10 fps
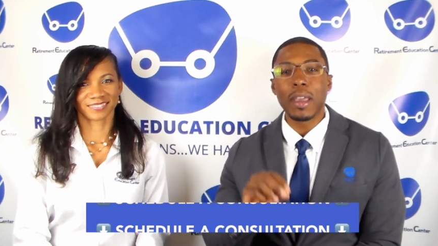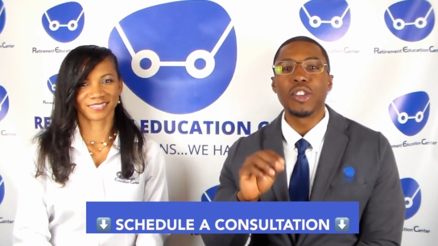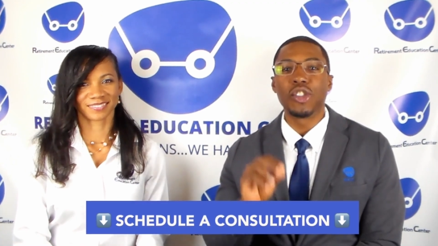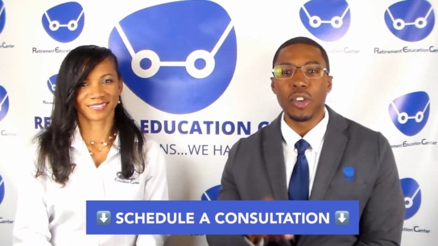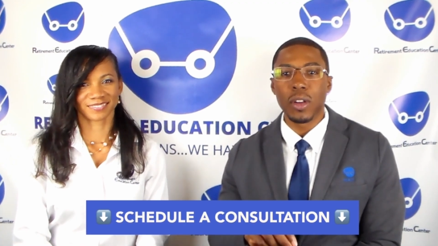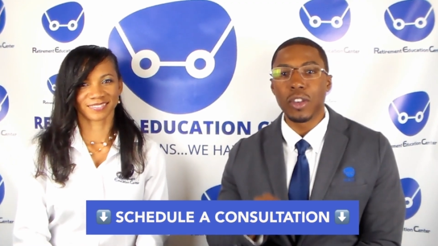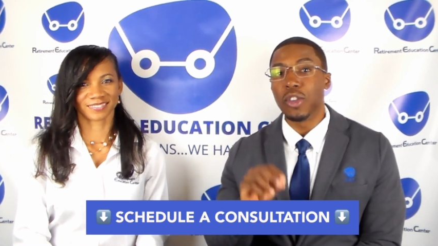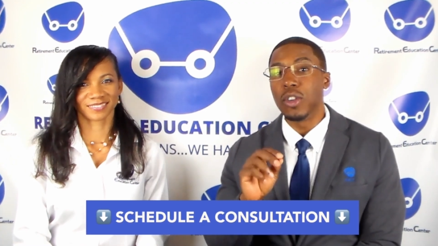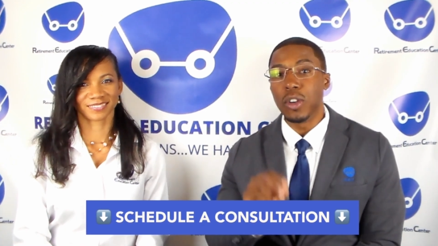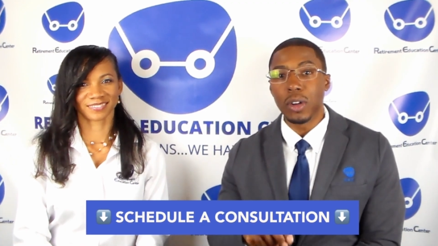Speaker 1: make sure that
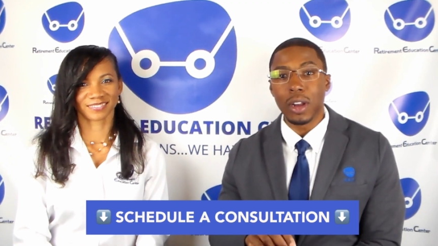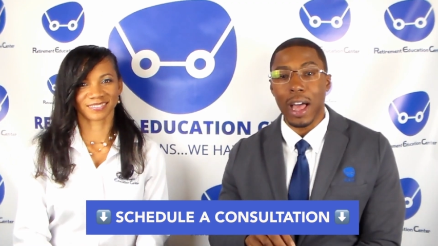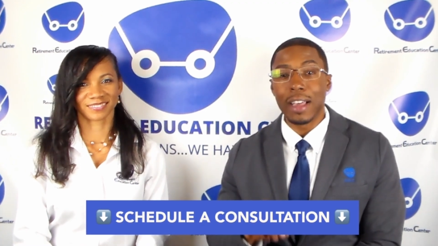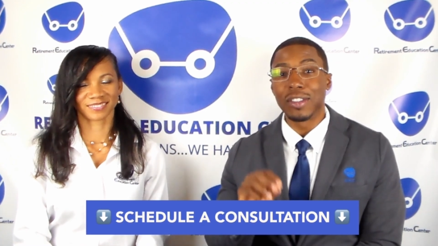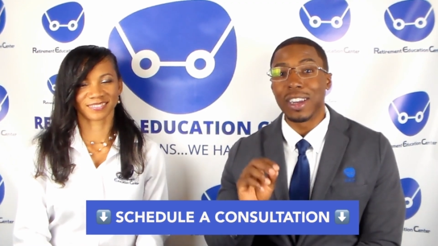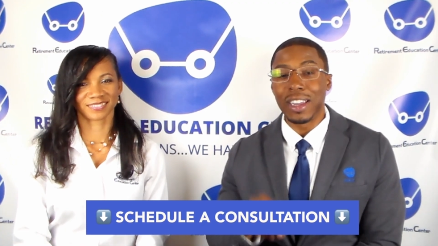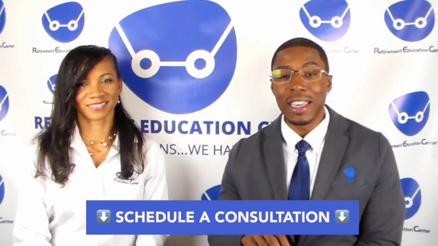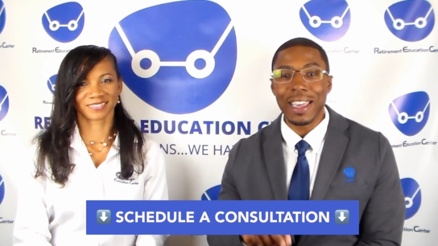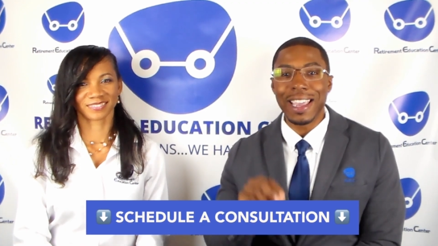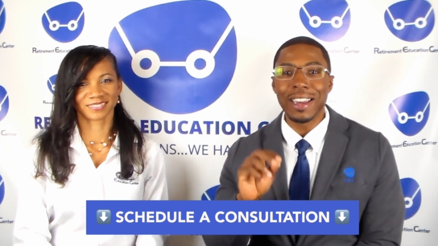you utilize the
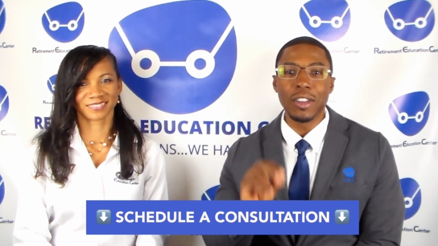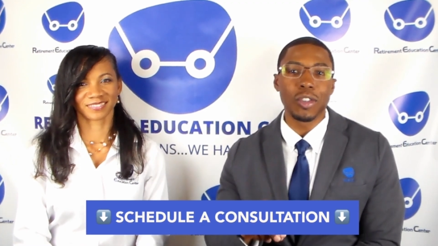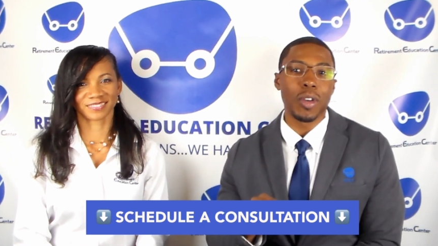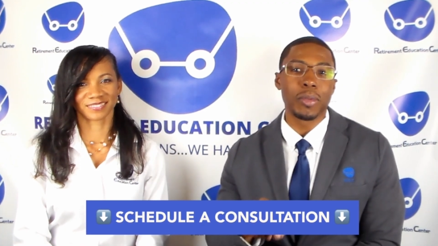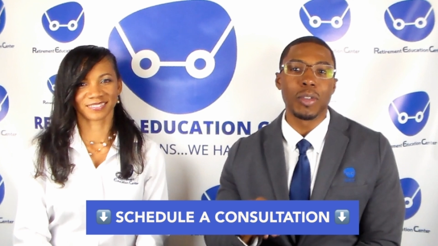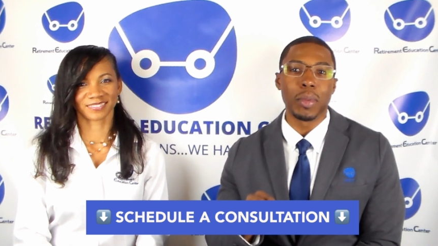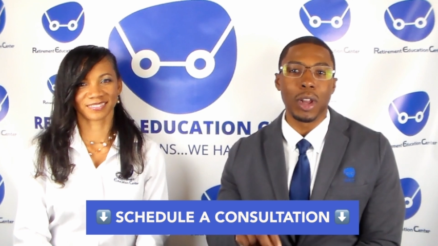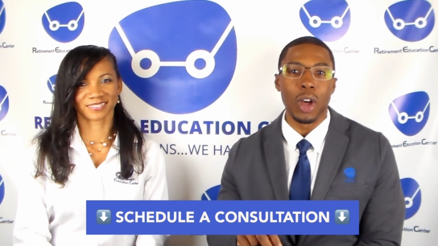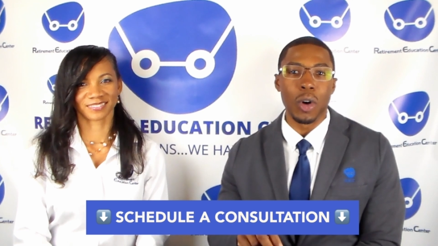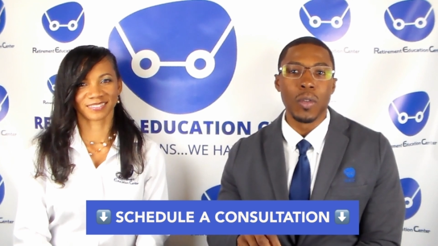link in the description
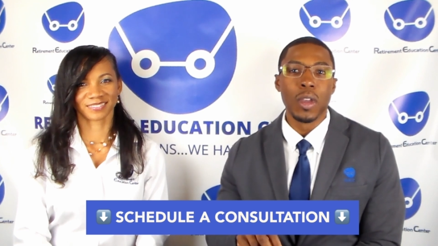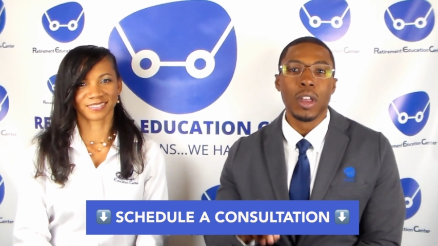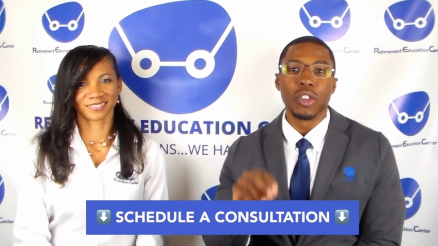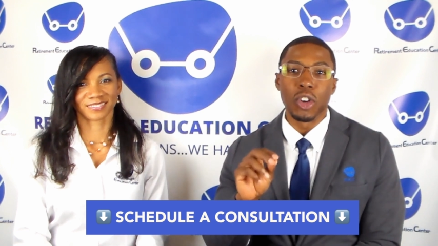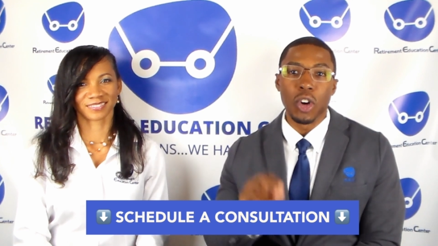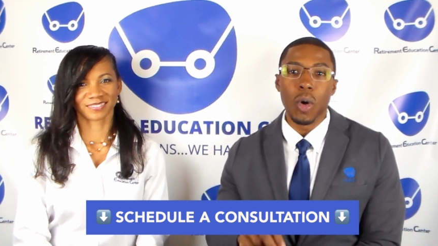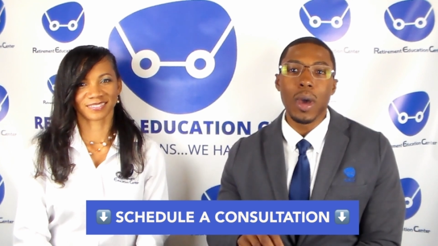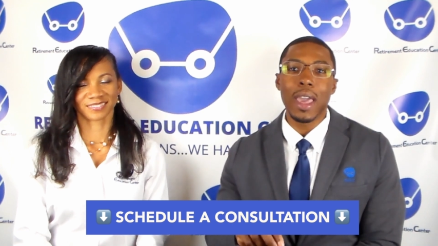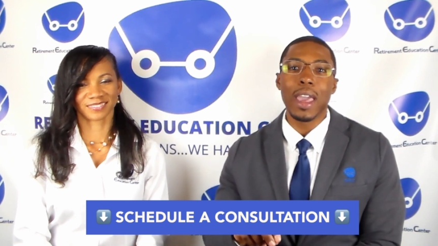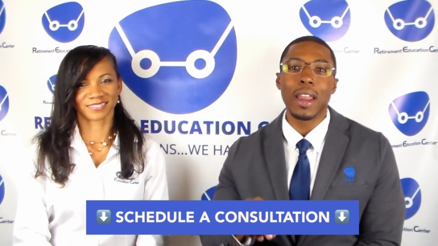below to go
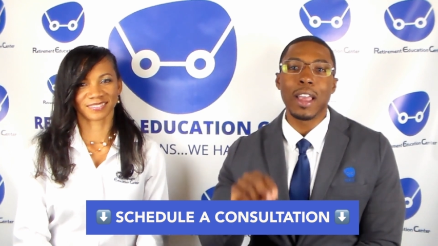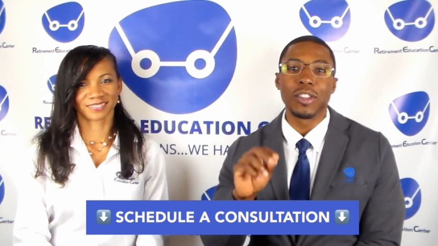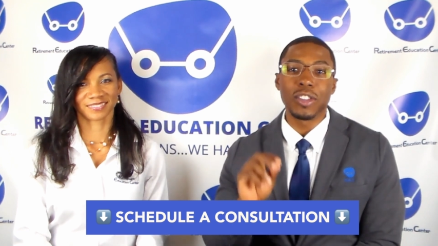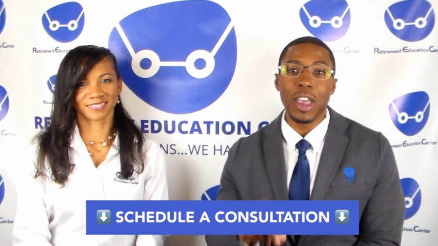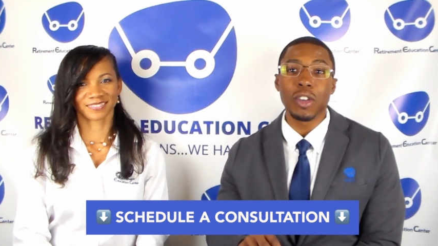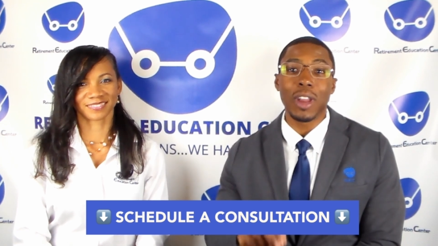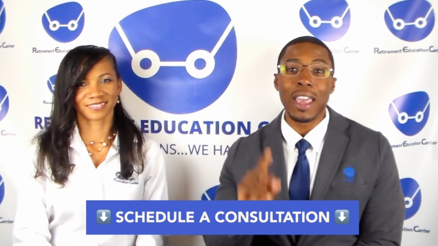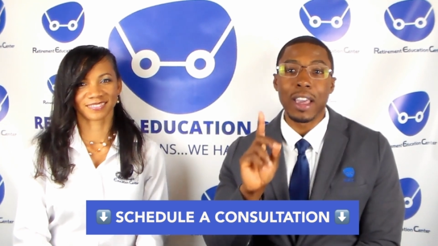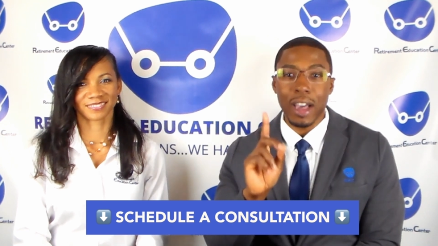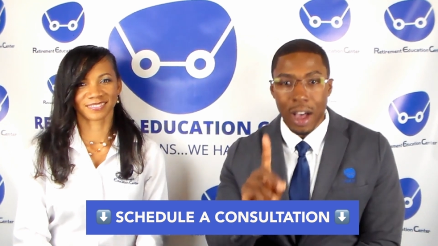ahead and schedule
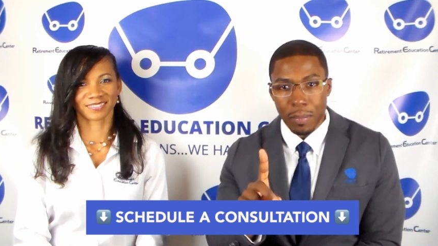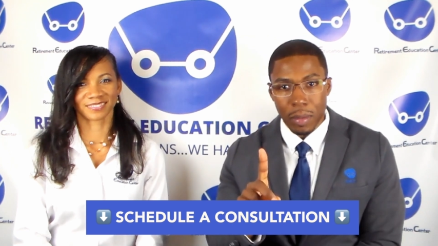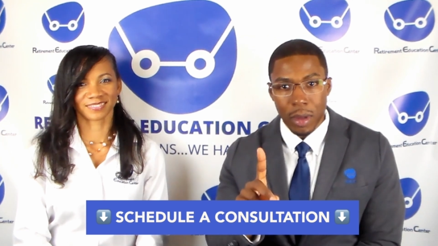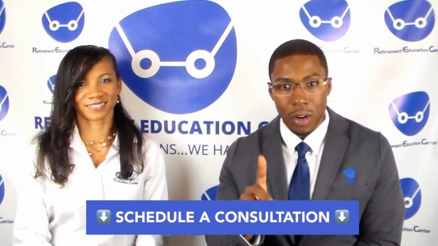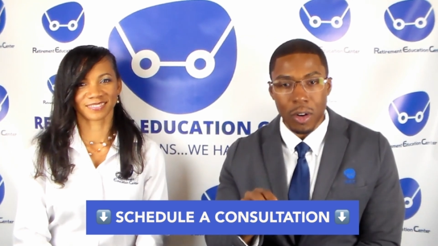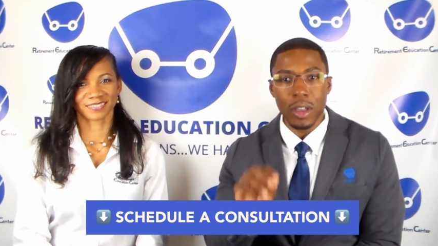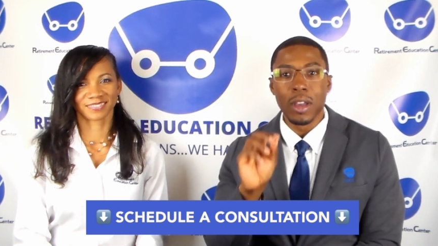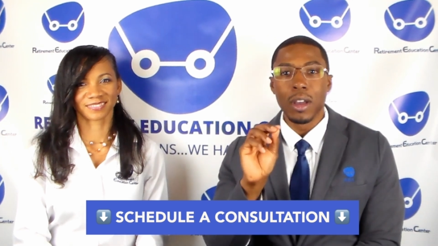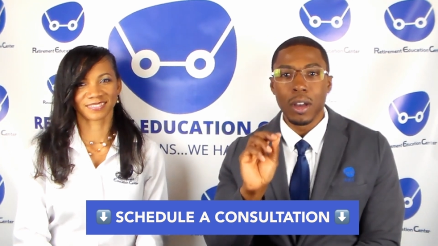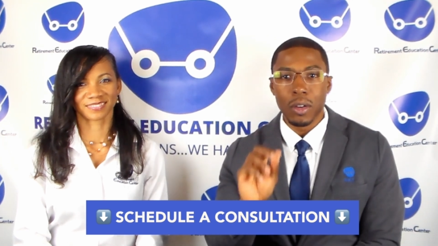a complimentary
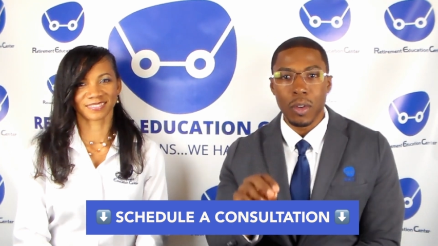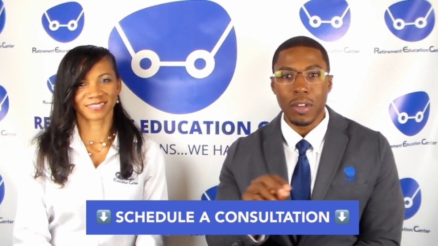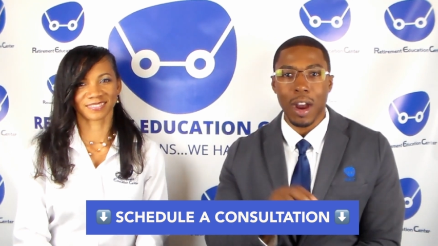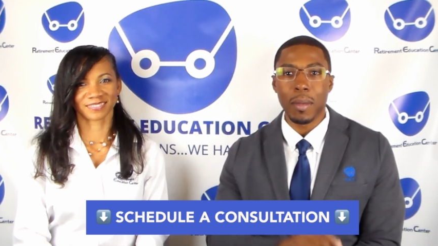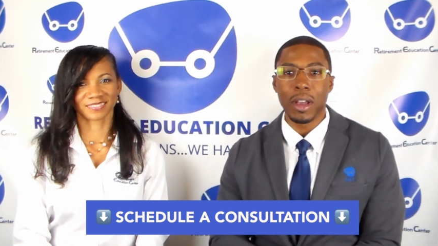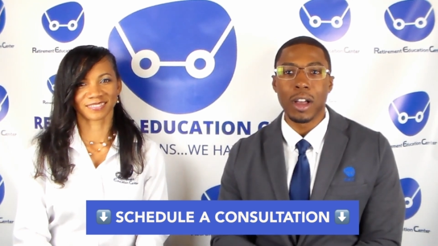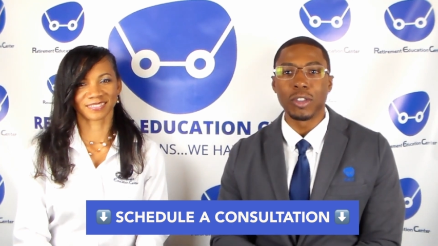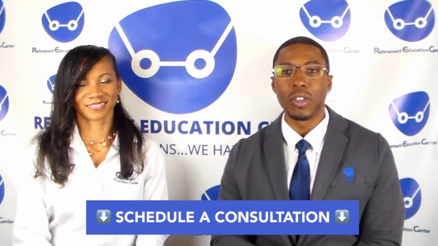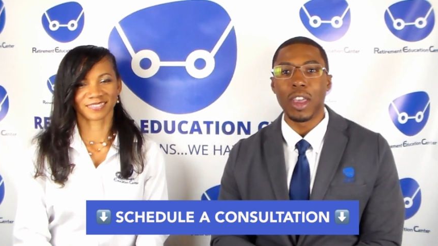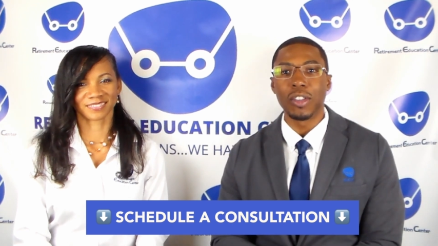retirement
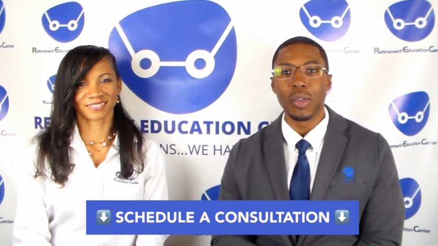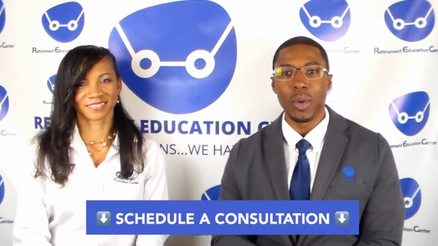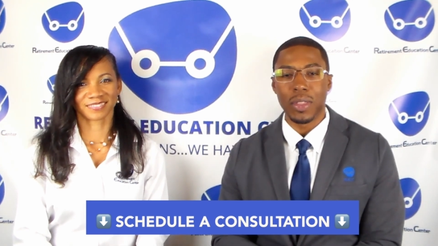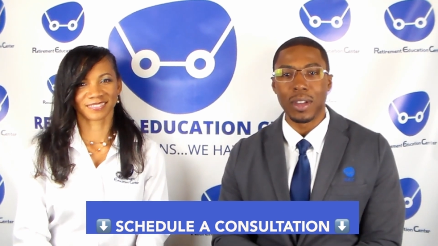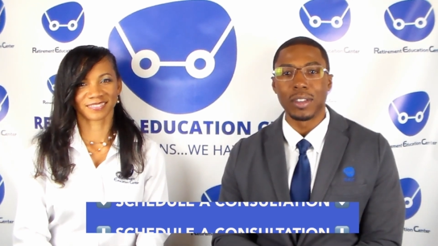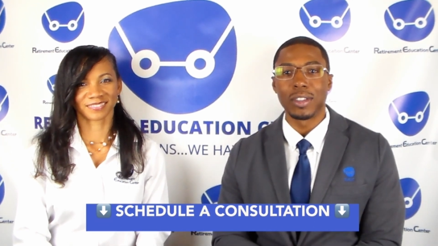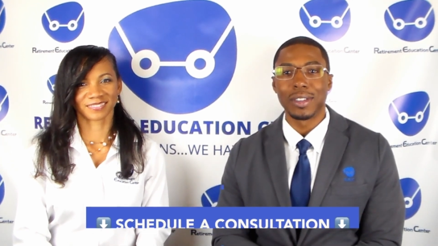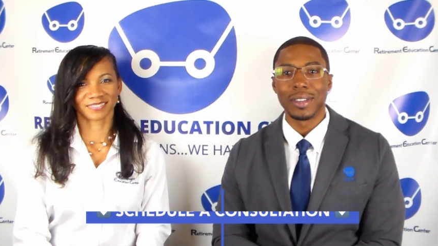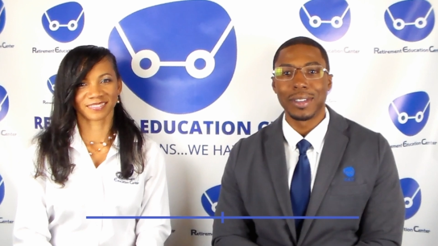consultation with us.